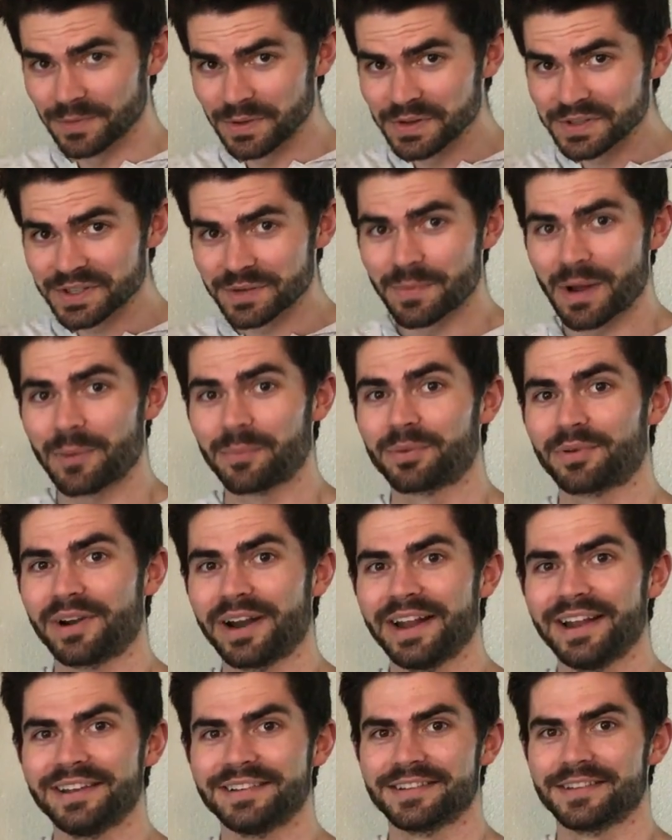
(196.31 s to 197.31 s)
Using my
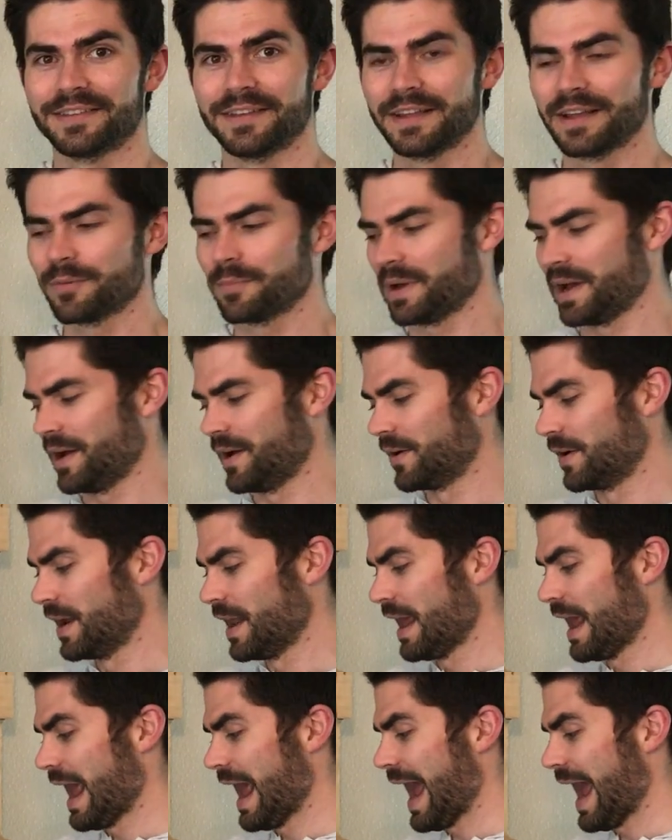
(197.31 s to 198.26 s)
brain to think about